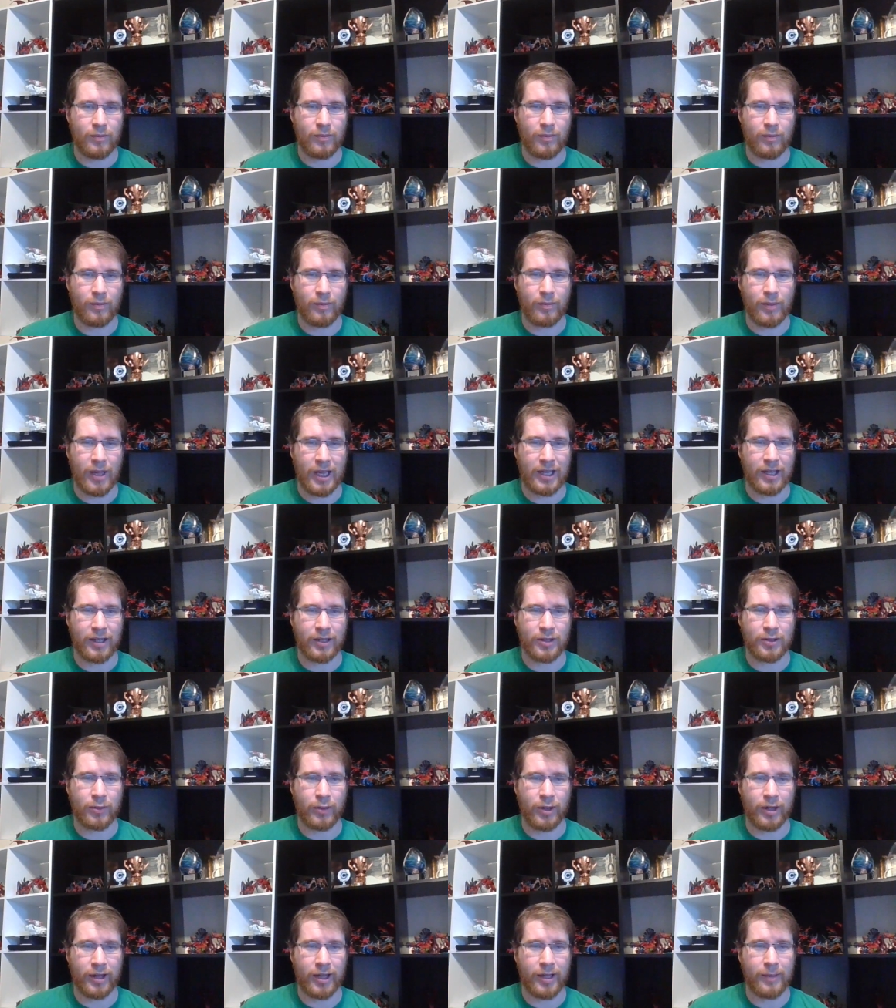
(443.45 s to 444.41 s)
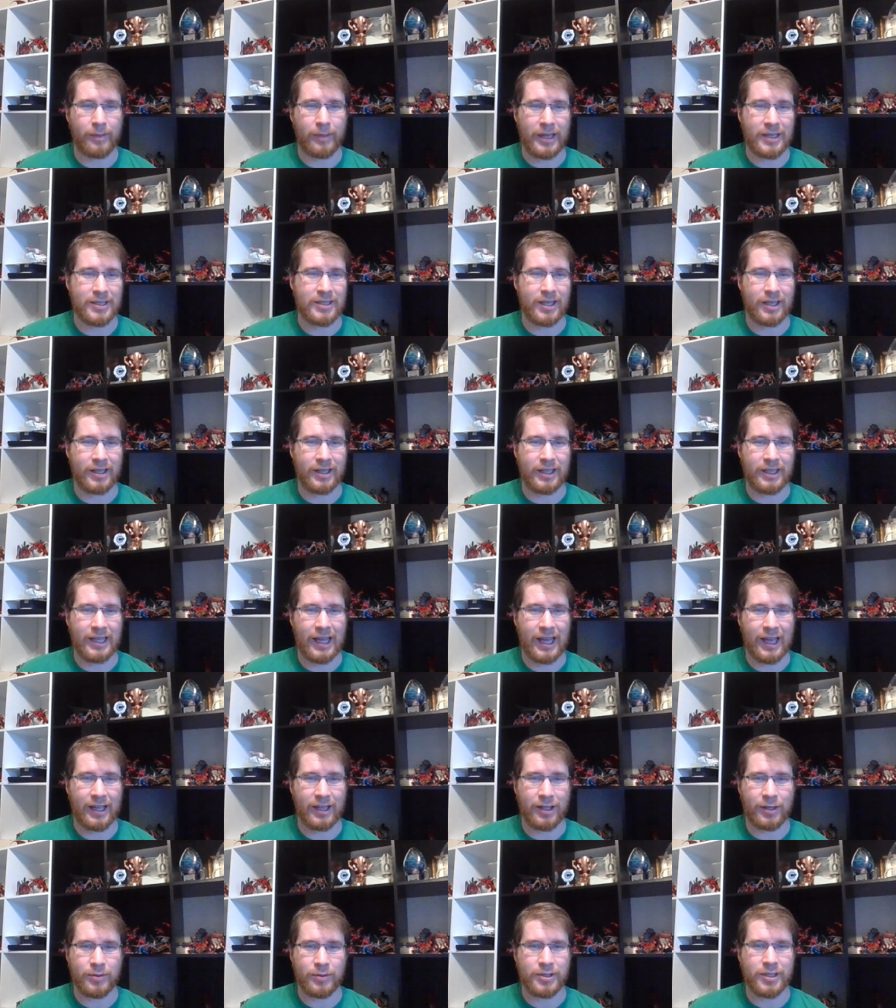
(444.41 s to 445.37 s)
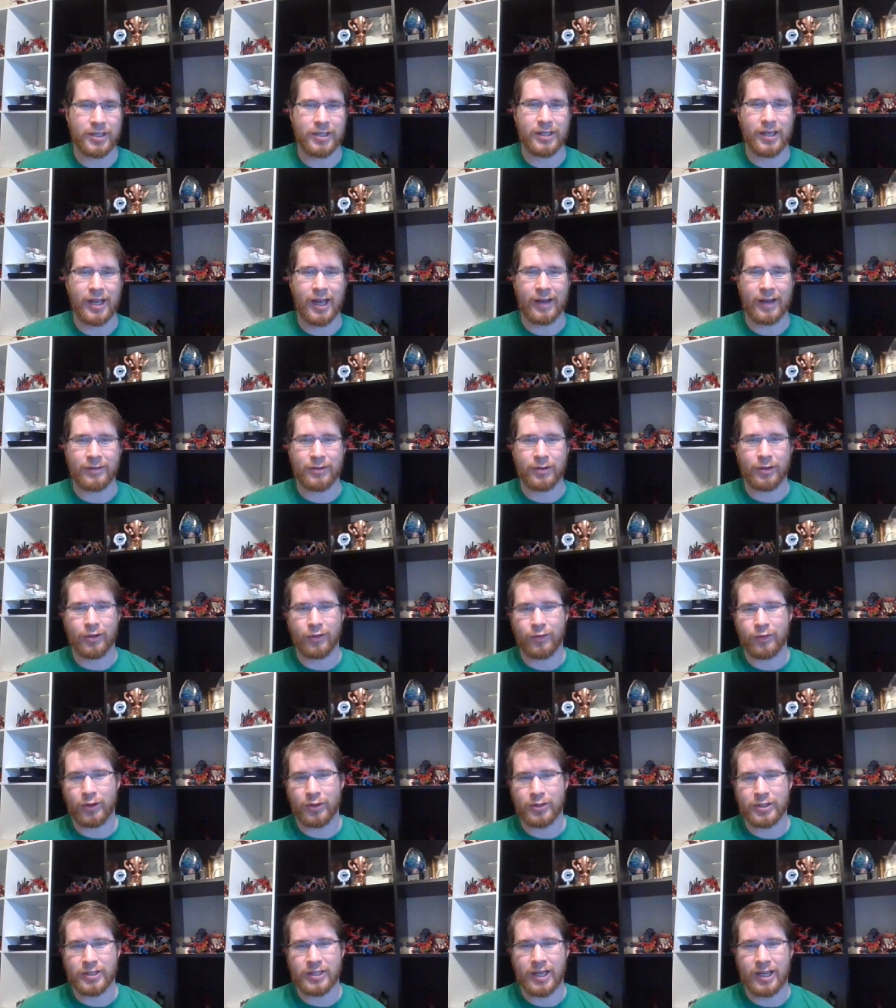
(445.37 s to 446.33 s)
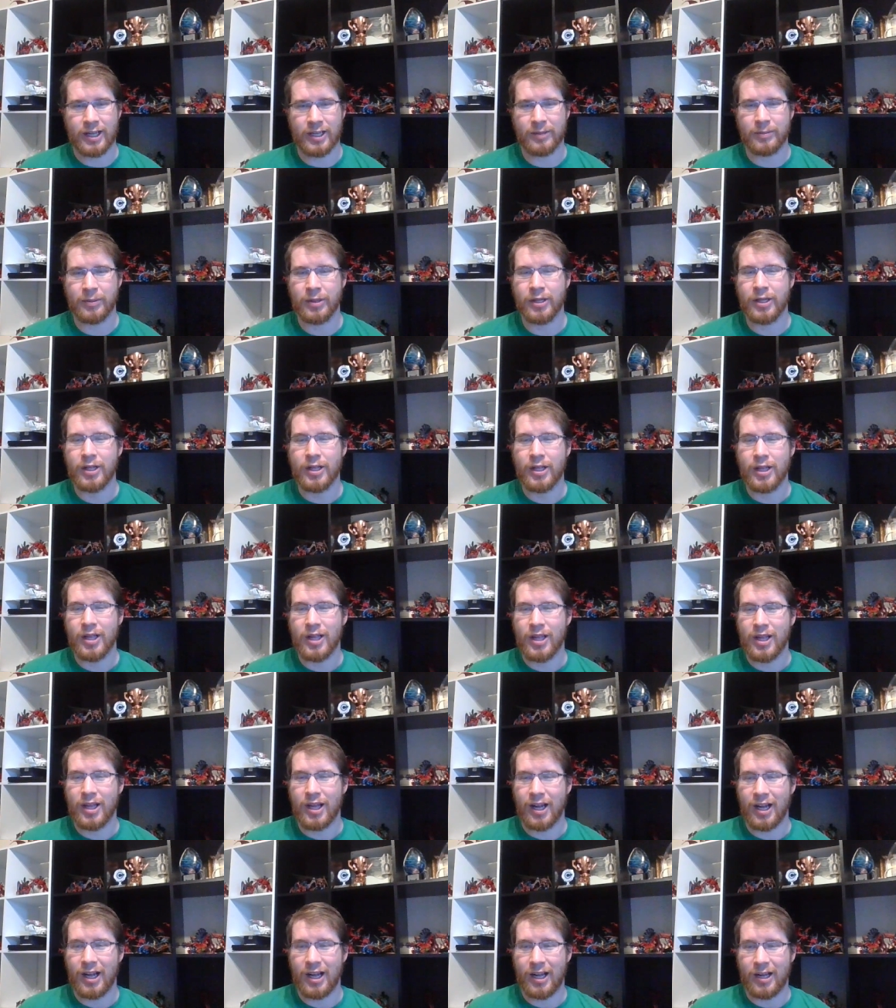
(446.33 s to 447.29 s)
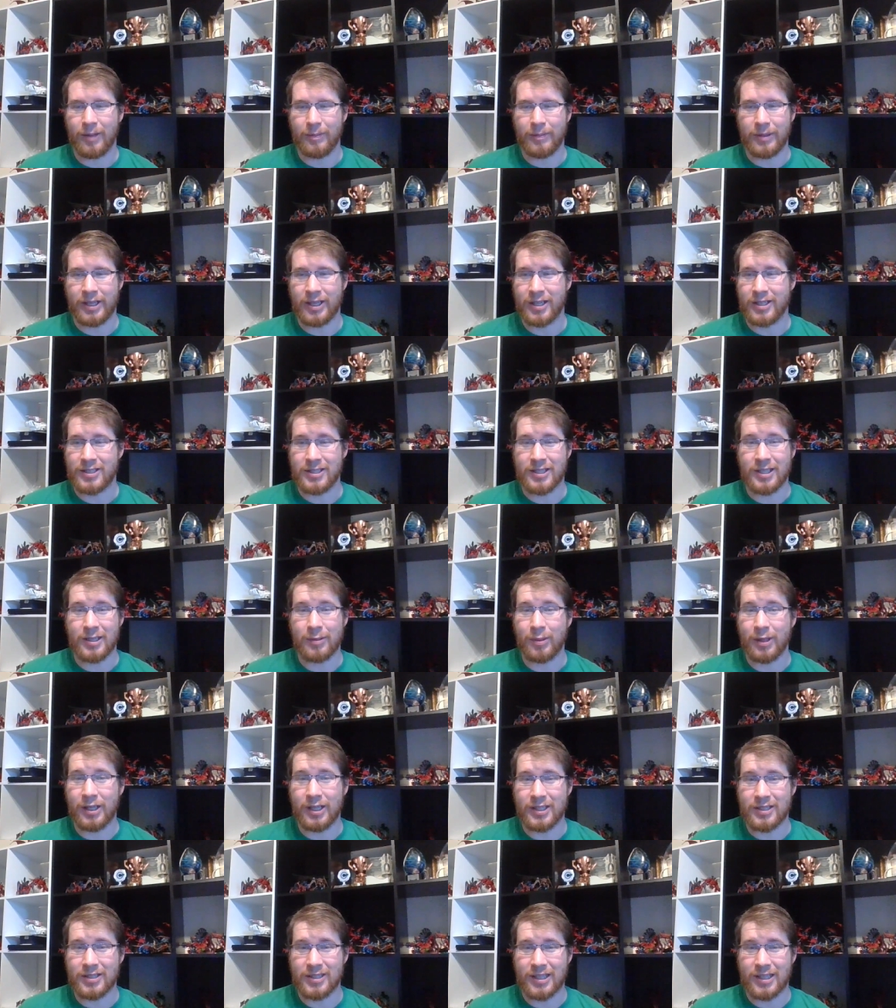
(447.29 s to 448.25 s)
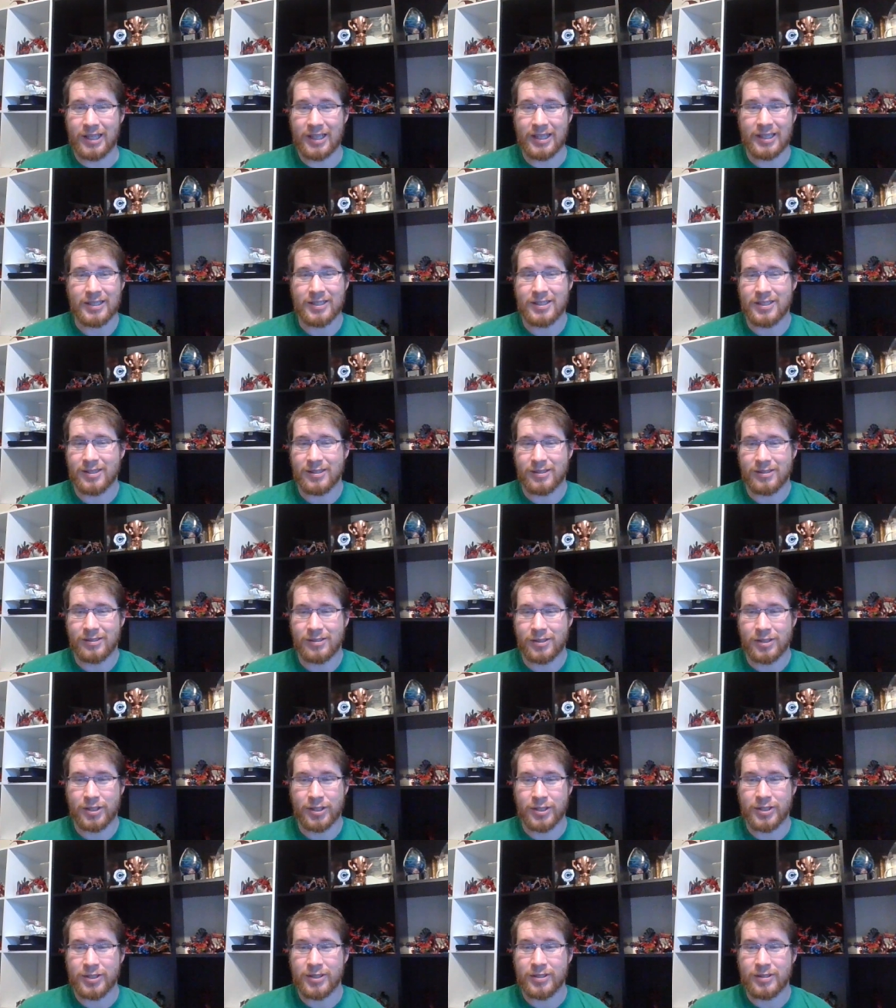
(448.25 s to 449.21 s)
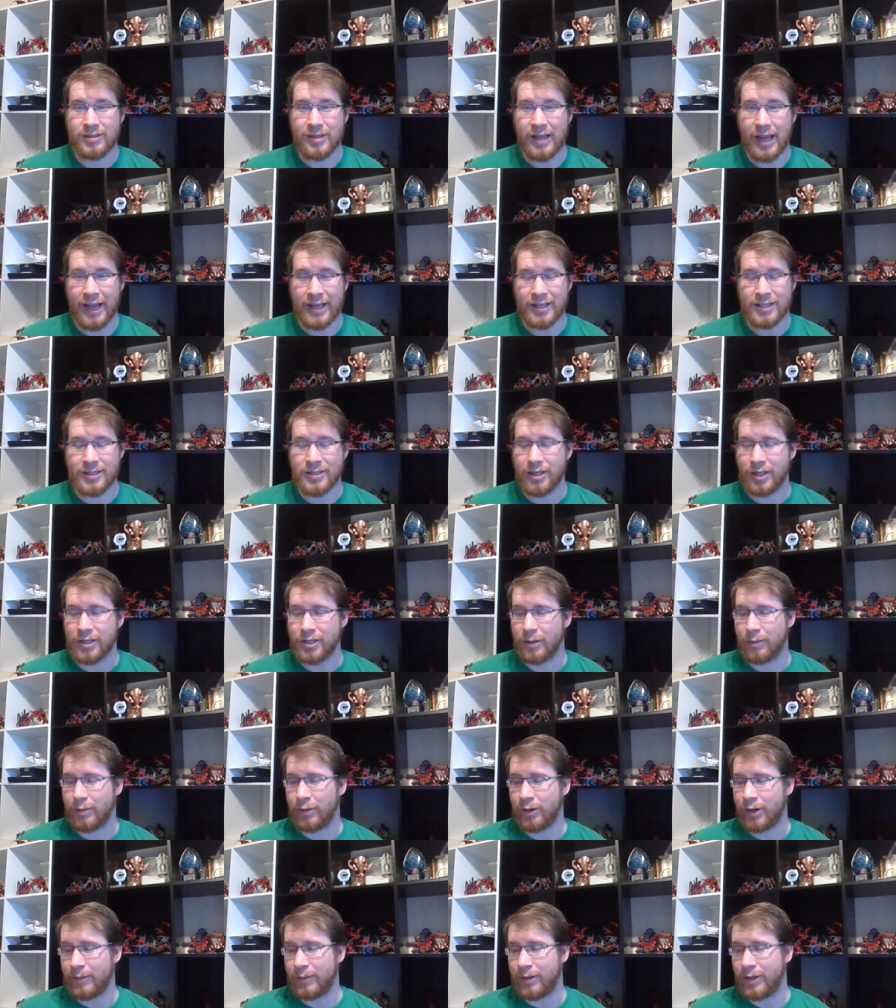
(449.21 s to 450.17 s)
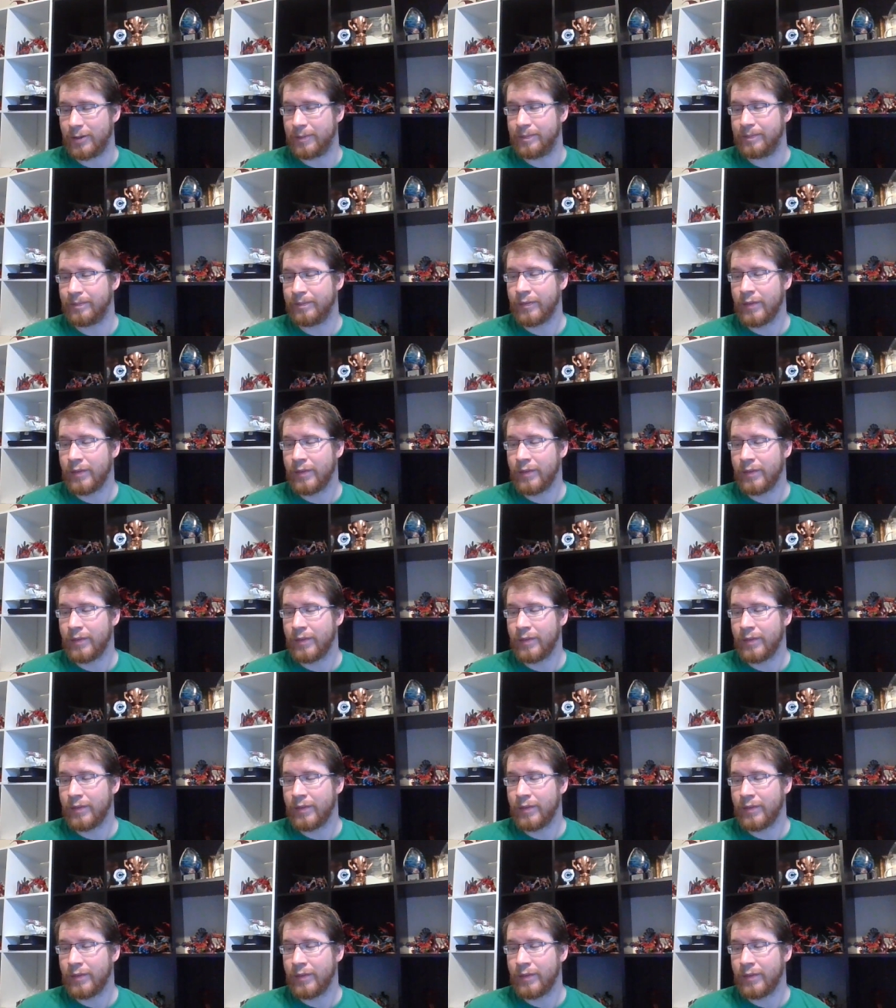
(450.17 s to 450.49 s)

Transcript: make it to where they basically can't use it after the first time, uh, because CP is is just at such a premium.